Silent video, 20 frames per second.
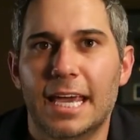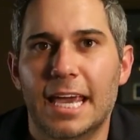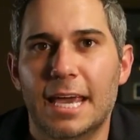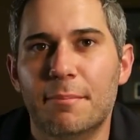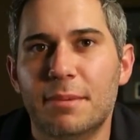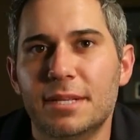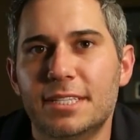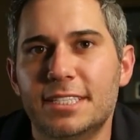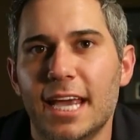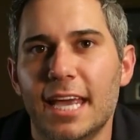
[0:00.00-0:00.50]

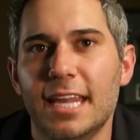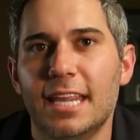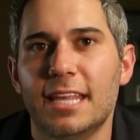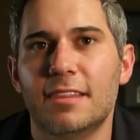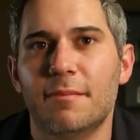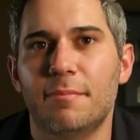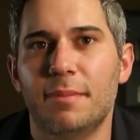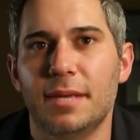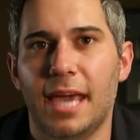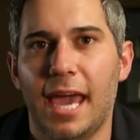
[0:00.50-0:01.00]

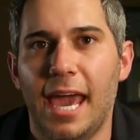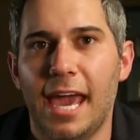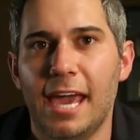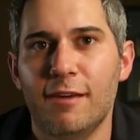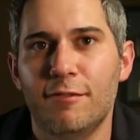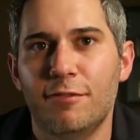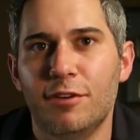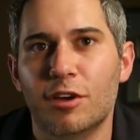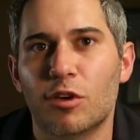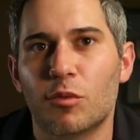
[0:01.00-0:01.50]
Imitating the
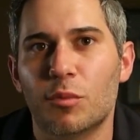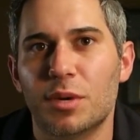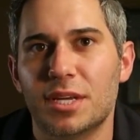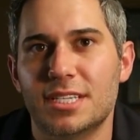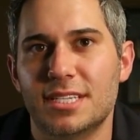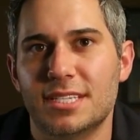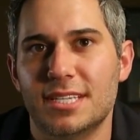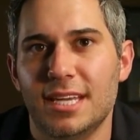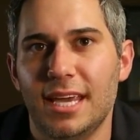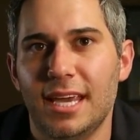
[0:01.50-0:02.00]
behavior we
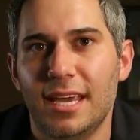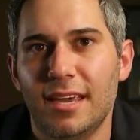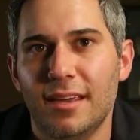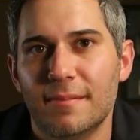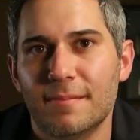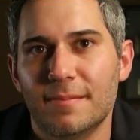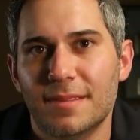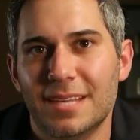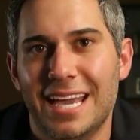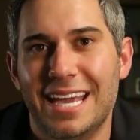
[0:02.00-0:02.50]
see
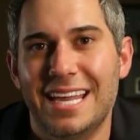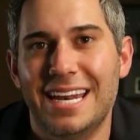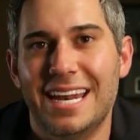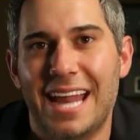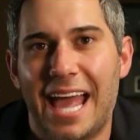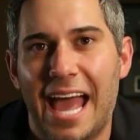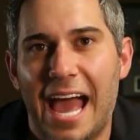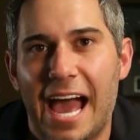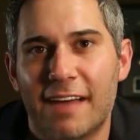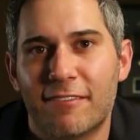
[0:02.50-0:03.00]
in
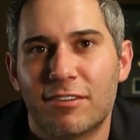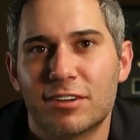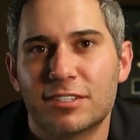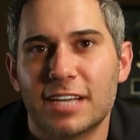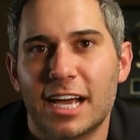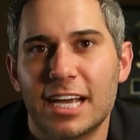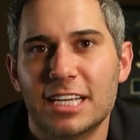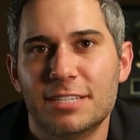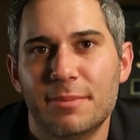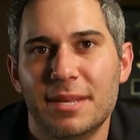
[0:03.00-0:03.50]
an
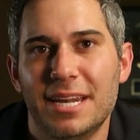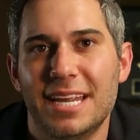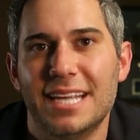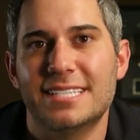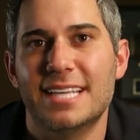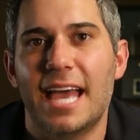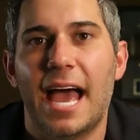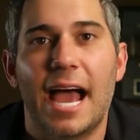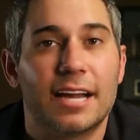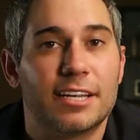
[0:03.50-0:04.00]
advertisement
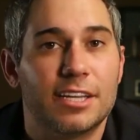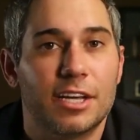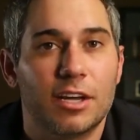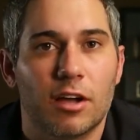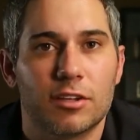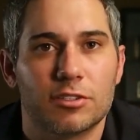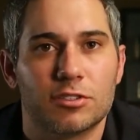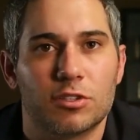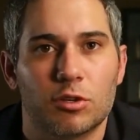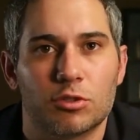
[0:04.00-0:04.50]
is acting
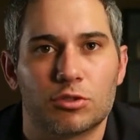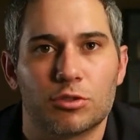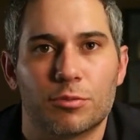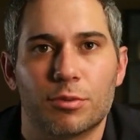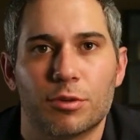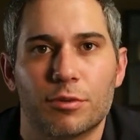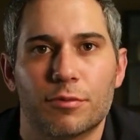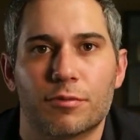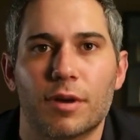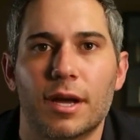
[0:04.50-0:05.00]
on social
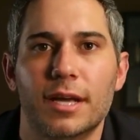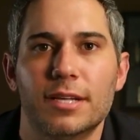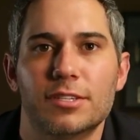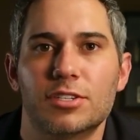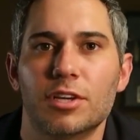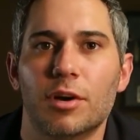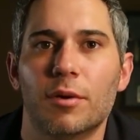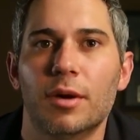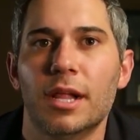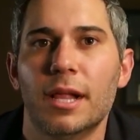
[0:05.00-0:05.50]
proof, right?
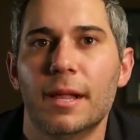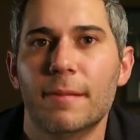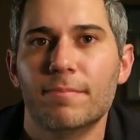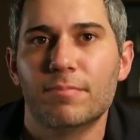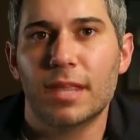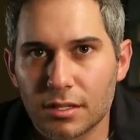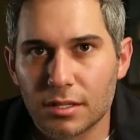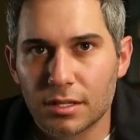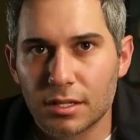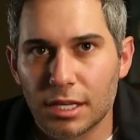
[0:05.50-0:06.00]
So
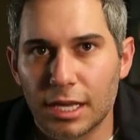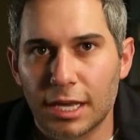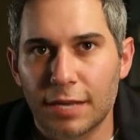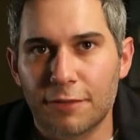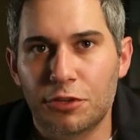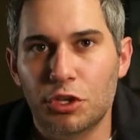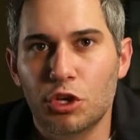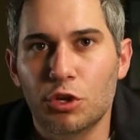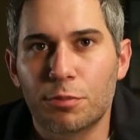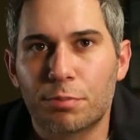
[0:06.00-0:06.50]

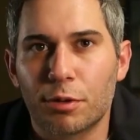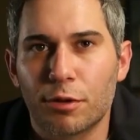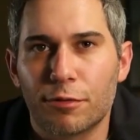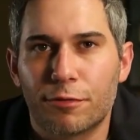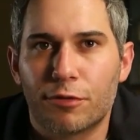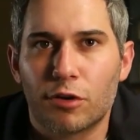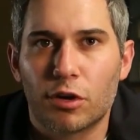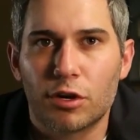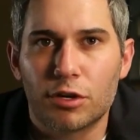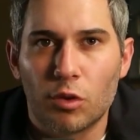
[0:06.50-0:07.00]
if you
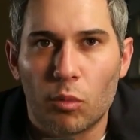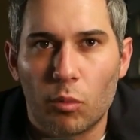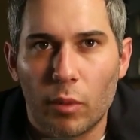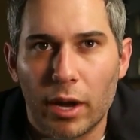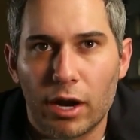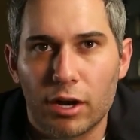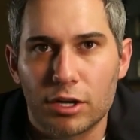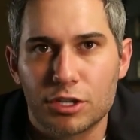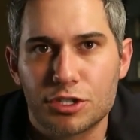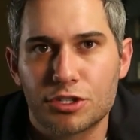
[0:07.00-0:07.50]
prefer to
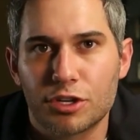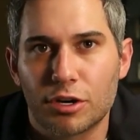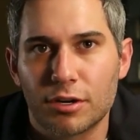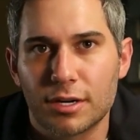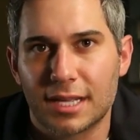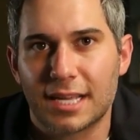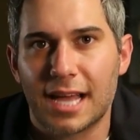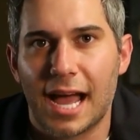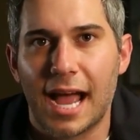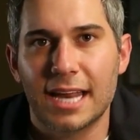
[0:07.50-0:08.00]
wear a
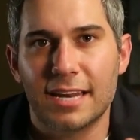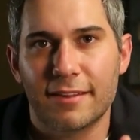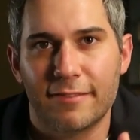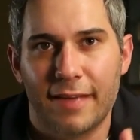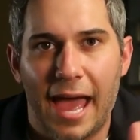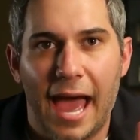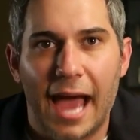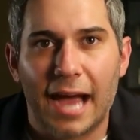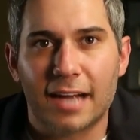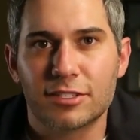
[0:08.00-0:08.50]
certain kind of
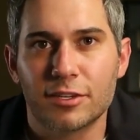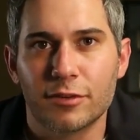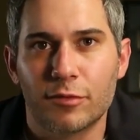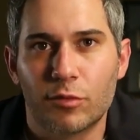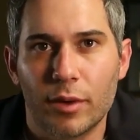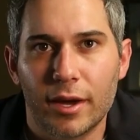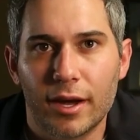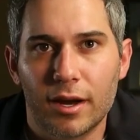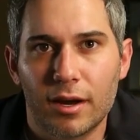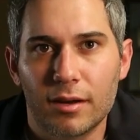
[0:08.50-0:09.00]

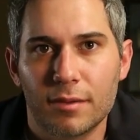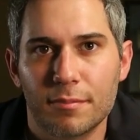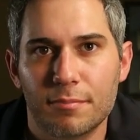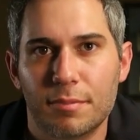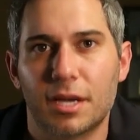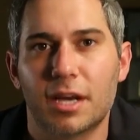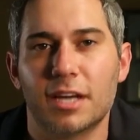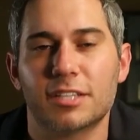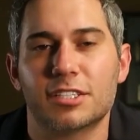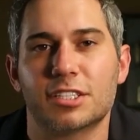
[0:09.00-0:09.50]
activewear
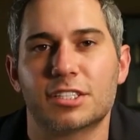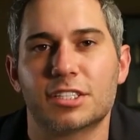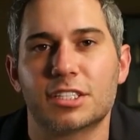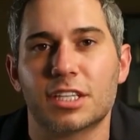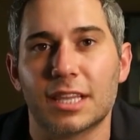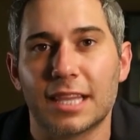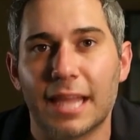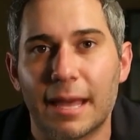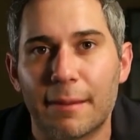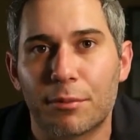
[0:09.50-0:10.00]
because a
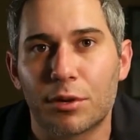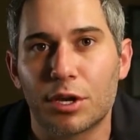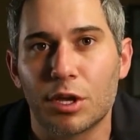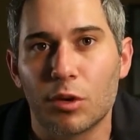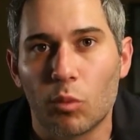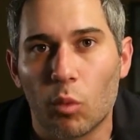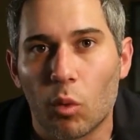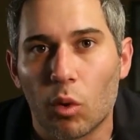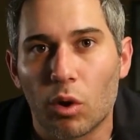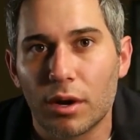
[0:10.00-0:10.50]
celebrity
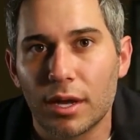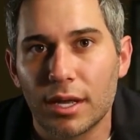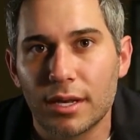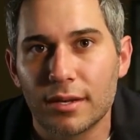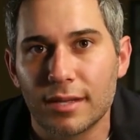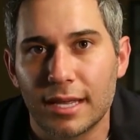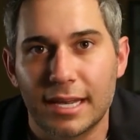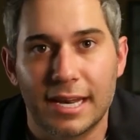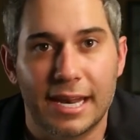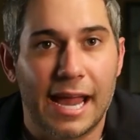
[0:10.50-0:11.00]
wore
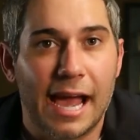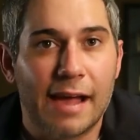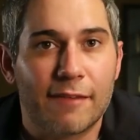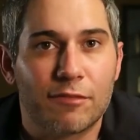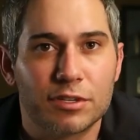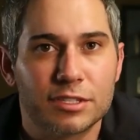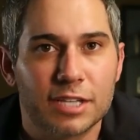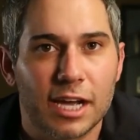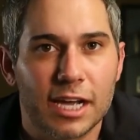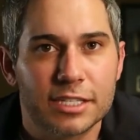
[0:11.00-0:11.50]
it in an
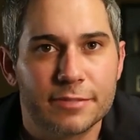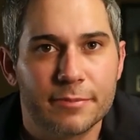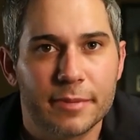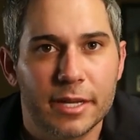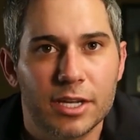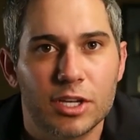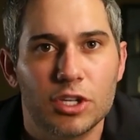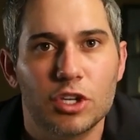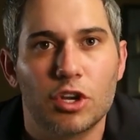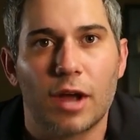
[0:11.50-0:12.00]

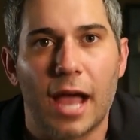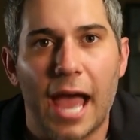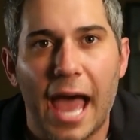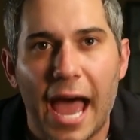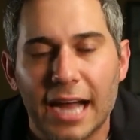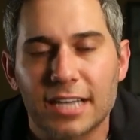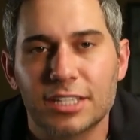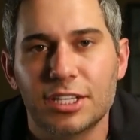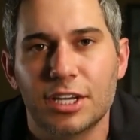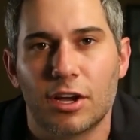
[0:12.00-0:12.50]
advertisement, you're
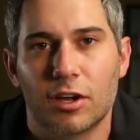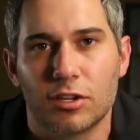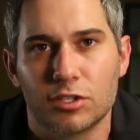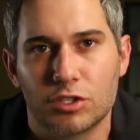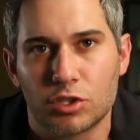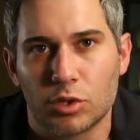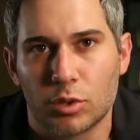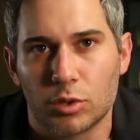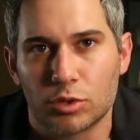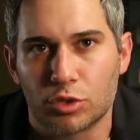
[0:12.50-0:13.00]
acting on
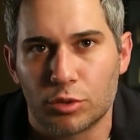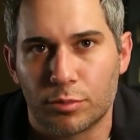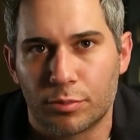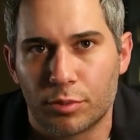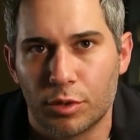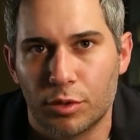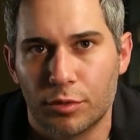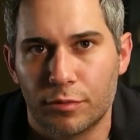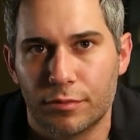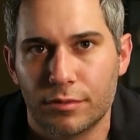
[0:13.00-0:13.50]
social
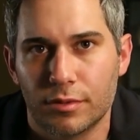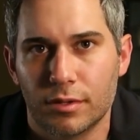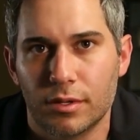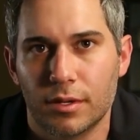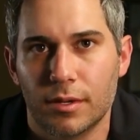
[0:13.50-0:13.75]
proof.